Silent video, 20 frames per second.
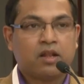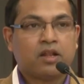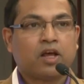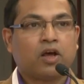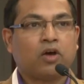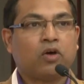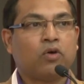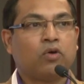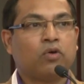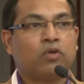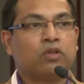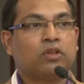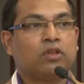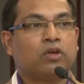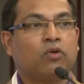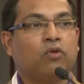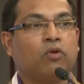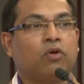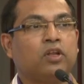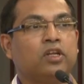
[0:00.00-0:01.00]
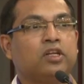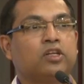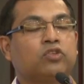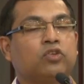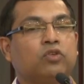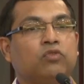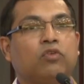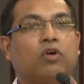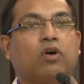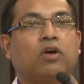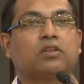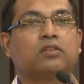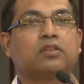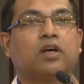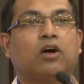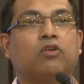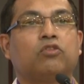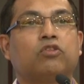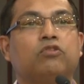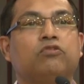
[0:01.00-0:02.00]
Now, the whole issue was
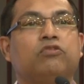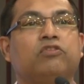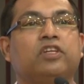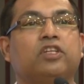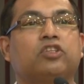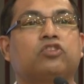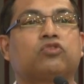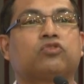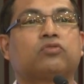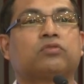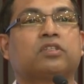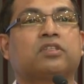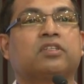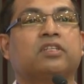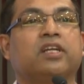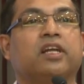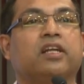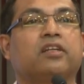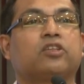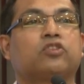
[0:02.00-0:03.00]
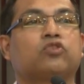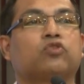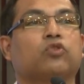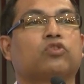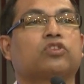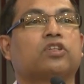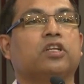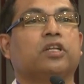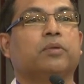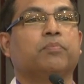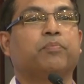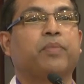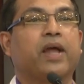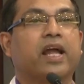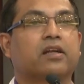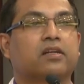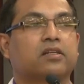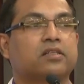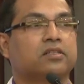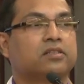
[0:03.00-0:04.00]
how do we create a social
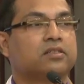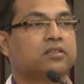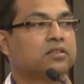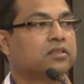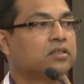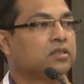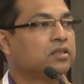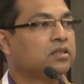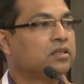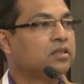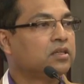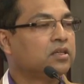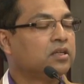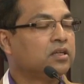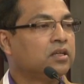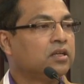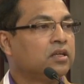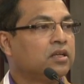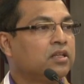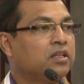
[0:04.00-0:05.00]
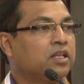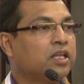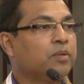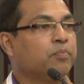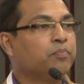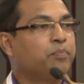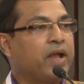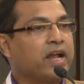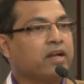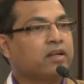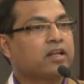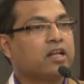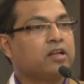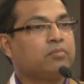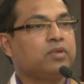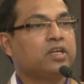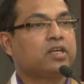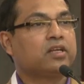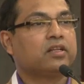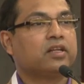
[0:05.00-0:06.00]
impact. The impact
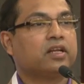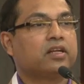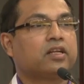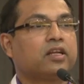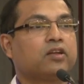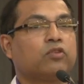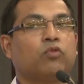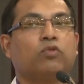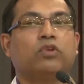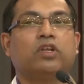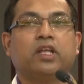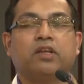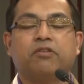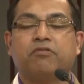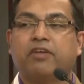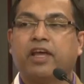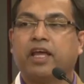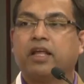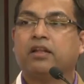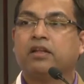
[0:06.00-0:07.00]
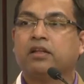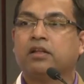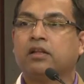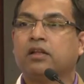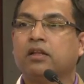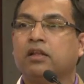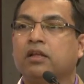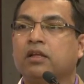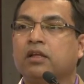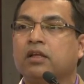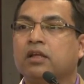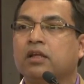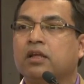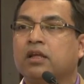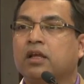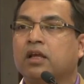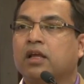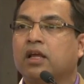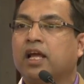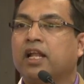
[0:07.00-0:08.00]
can be created only when
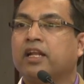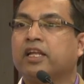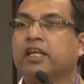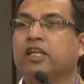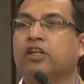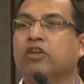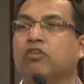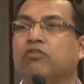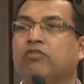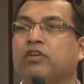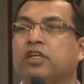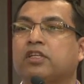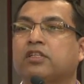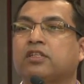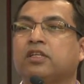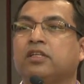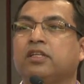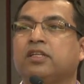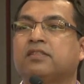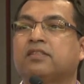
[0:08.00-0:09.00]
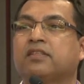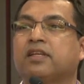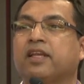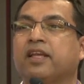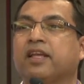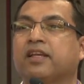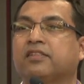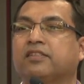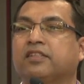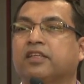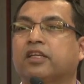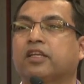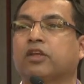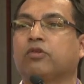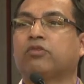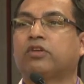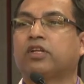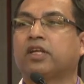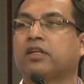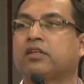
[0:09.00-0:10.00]
an innovation is
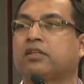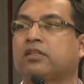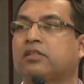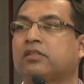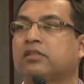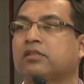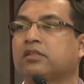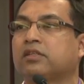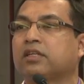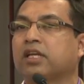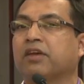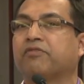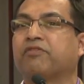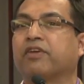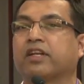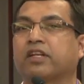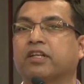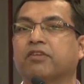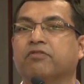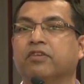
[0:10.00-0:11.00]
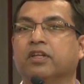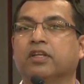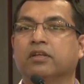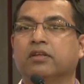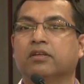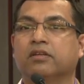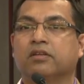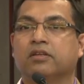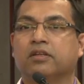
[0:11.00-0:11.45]
executed effectively.